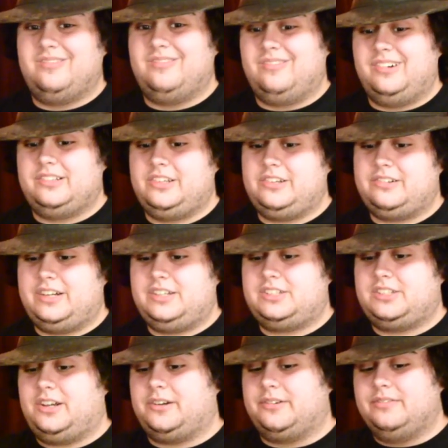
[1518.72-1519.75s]
really great
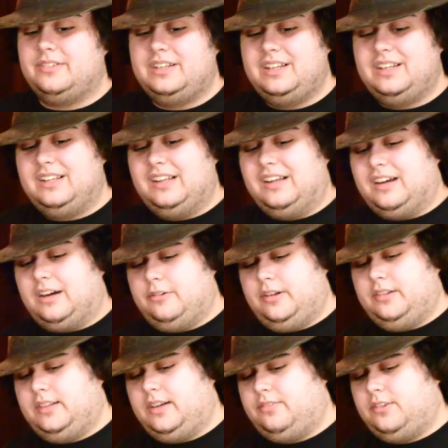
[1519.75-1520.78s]
show. I
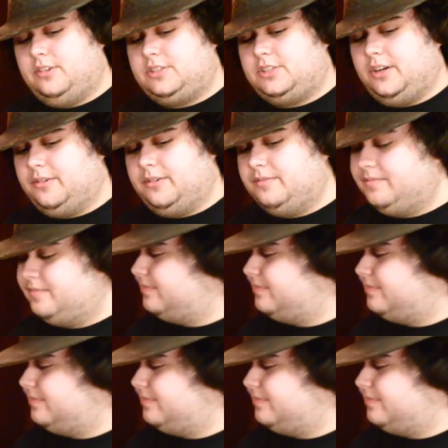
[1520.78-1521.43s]
really love this show.